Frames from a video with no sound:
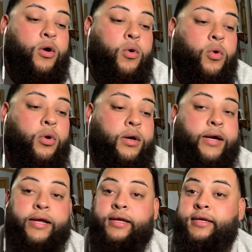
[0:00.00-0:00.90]
or
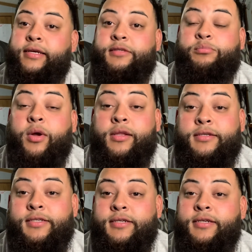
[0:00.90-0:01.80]
his
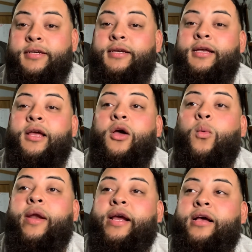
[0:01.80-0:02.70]
brothers.
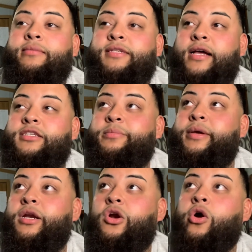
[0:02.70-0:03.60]
When it comes down to
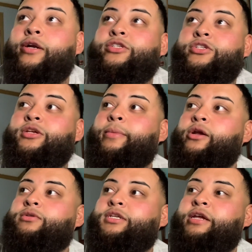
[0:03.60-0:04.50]
being an artist or somebody
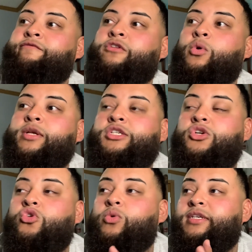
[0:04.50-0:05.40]
who is an influencer,
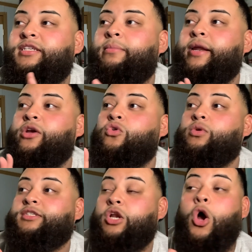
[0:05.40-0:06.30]
who is somebody who
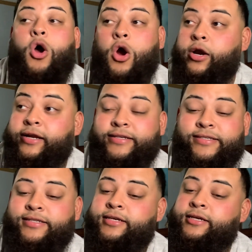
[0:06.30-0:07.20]
is an
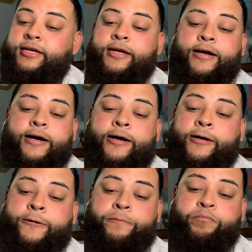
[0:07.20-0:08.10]
artist,
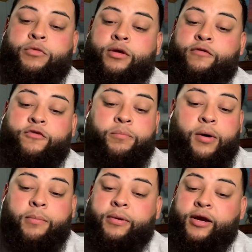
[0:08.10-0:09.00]

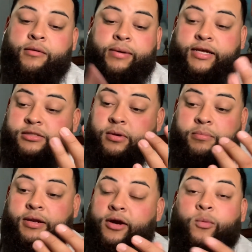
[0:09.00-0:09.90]
football player, basketball
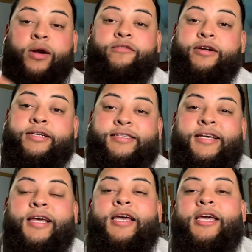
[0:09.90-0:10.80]
player, whatever it is,
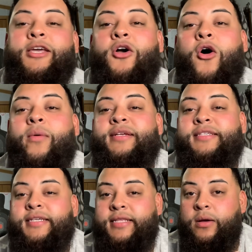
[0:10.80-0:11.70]
you always
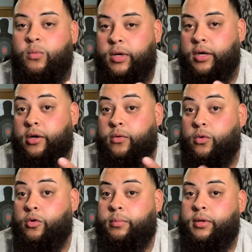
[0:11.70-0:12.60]
see them with a
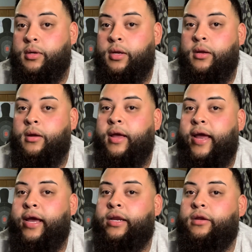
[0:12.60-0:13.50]
group.
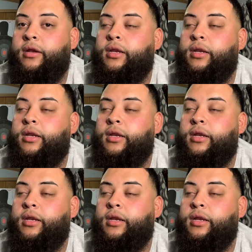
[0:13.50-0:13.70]
And